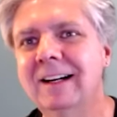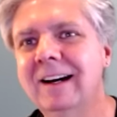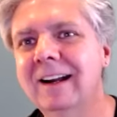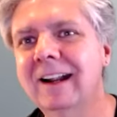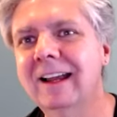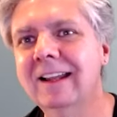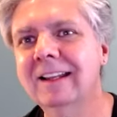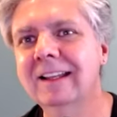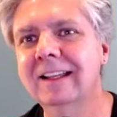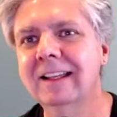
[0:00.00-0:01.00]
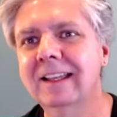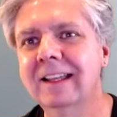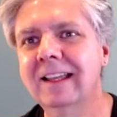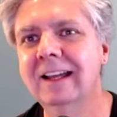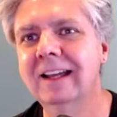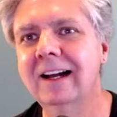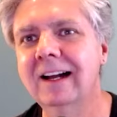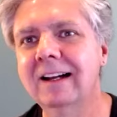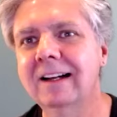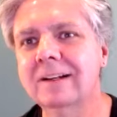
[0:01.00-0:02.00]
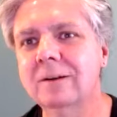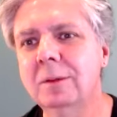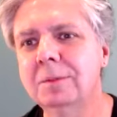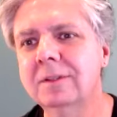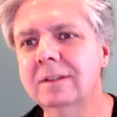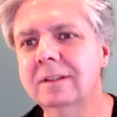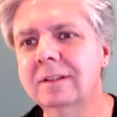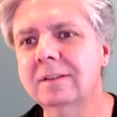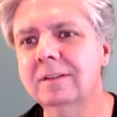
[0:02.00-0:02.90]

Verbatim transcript: All right. Yeah. Whoops.